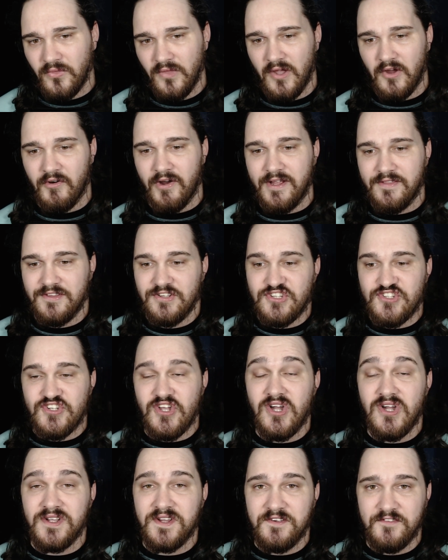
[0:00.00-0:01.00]
All right, the
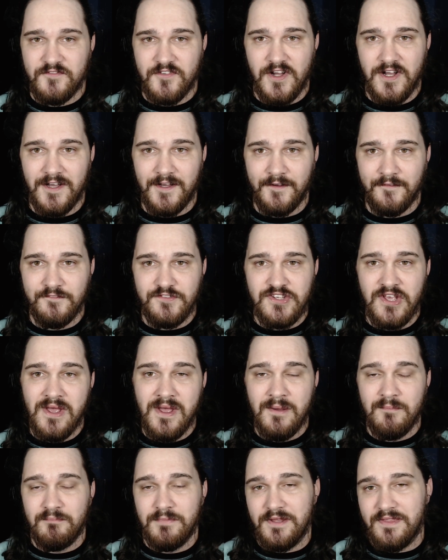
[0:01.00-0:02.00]
song evolves,
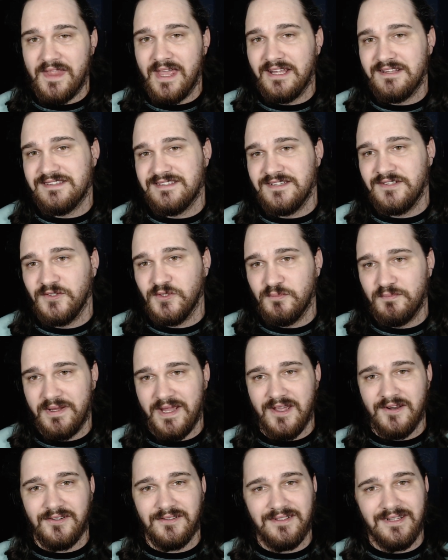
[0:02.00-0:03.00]
but that single
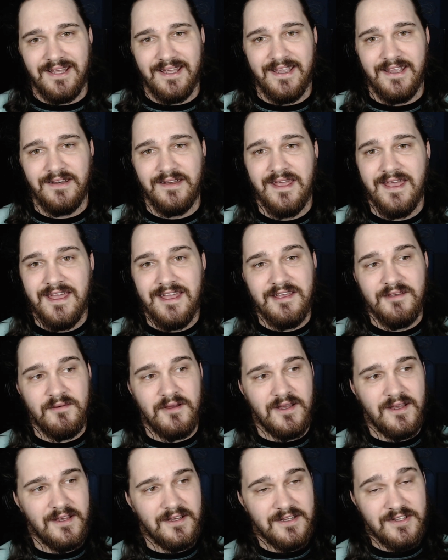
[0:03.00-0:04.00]
piano line
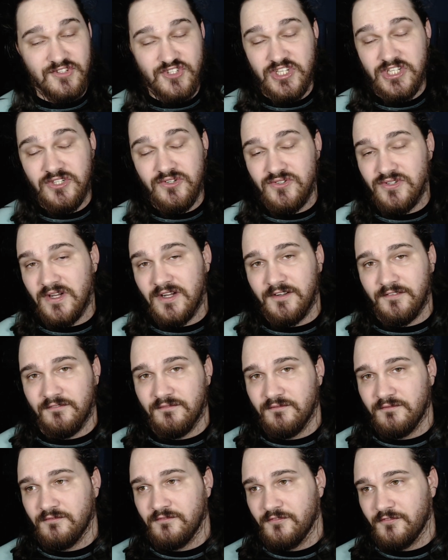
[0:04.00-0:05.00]
uh, continues on
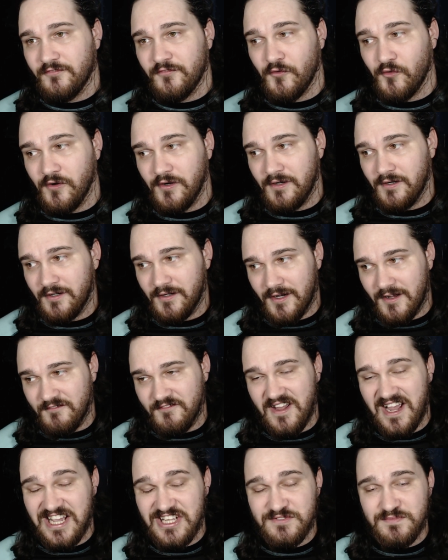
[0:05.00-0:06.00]
for a
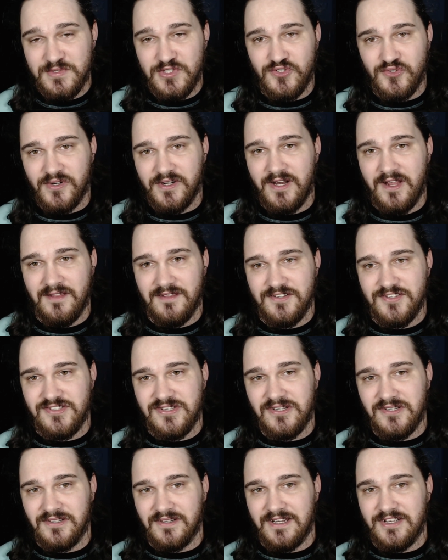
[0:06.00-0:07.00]
vast majority of the
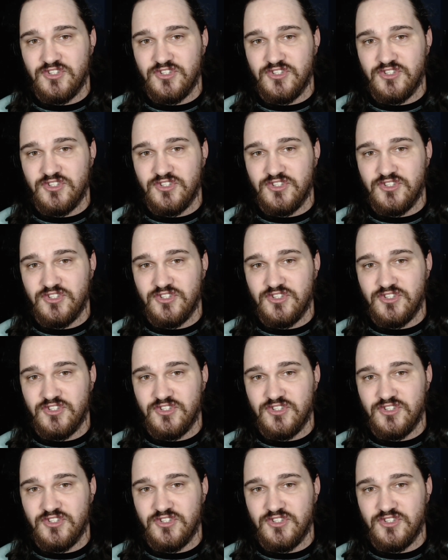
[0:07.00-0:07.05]
song.